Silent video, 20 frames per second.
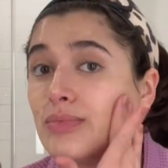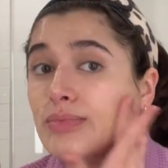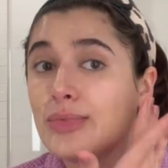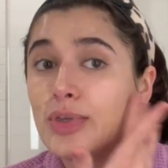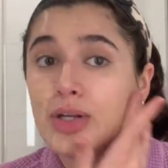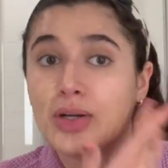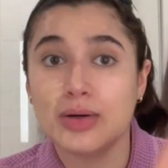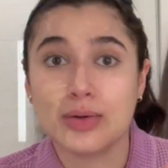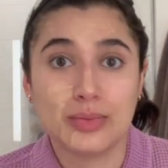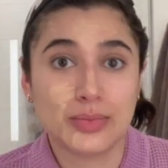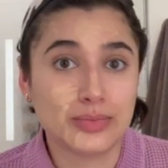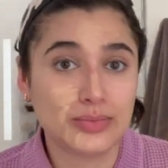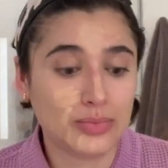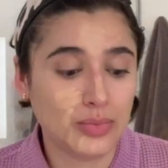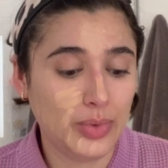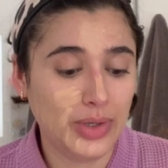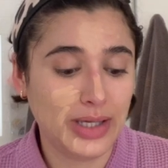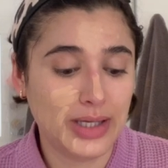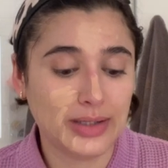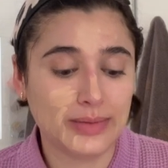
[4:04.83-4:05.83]
you know,
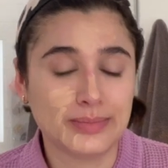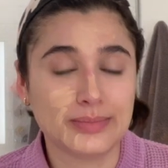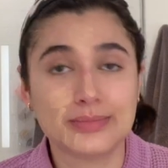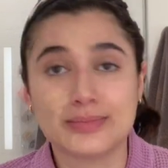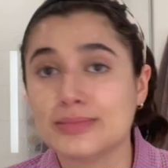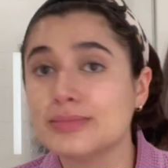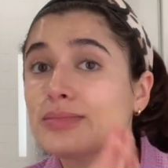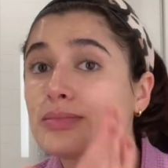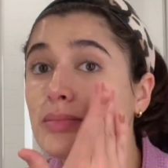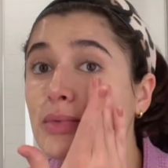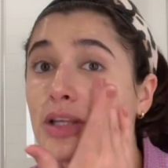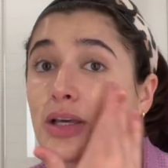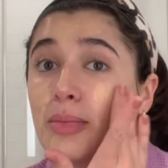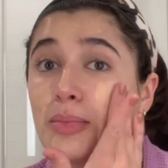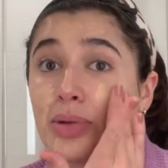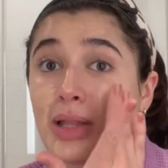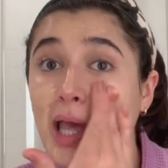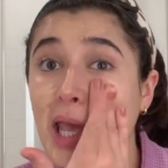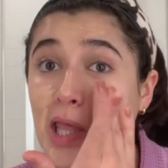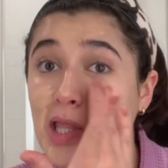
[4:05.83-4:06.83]
we get
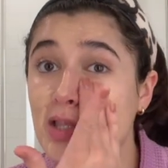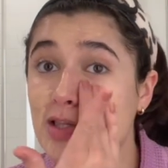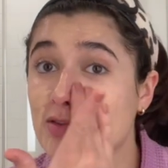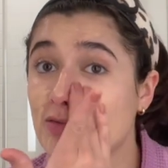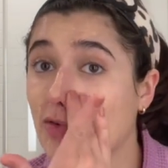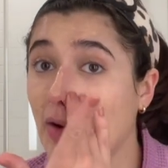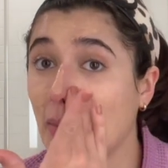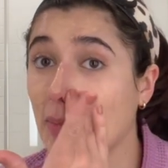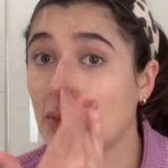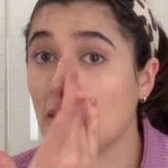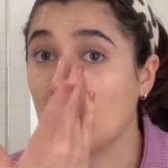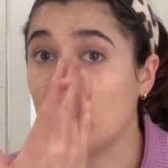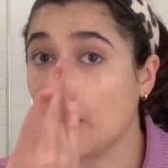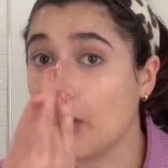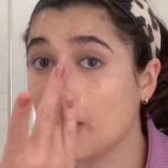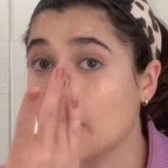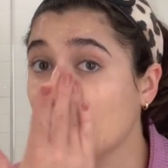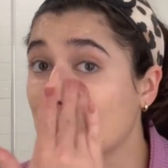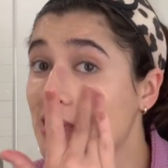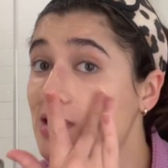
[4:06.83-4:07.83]
complaints from the
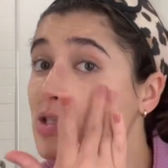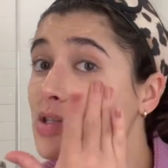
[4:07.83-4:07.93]
apartment.